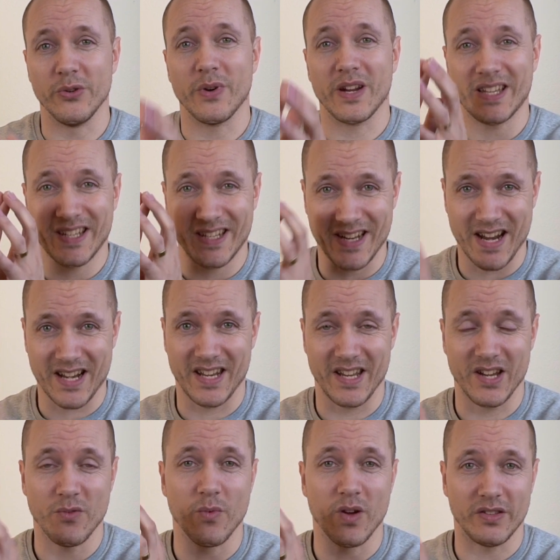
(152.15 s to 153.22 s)
exactly
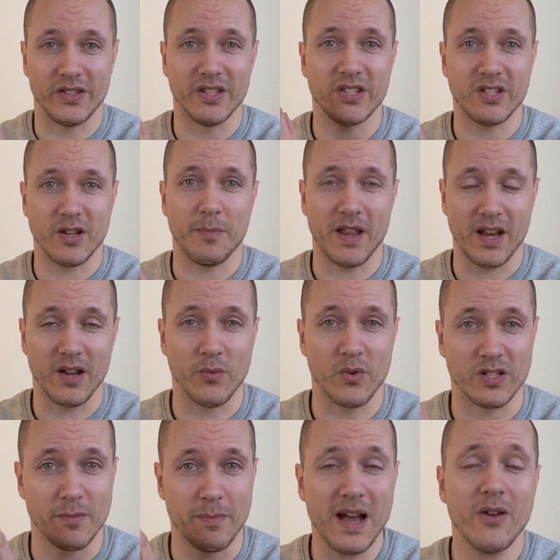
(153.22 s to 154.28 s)
what this subheading was
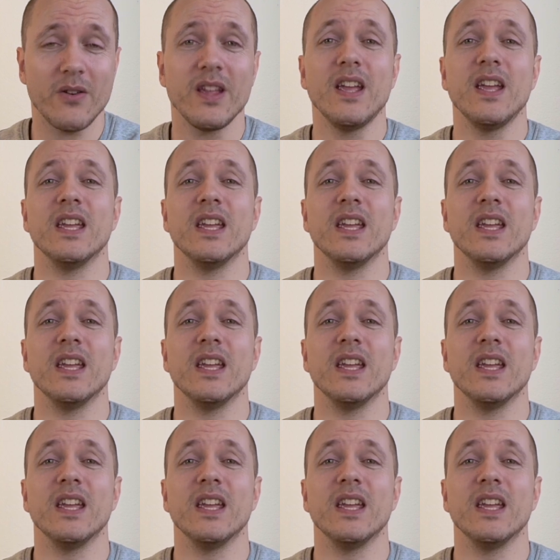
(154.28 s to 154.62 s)
about,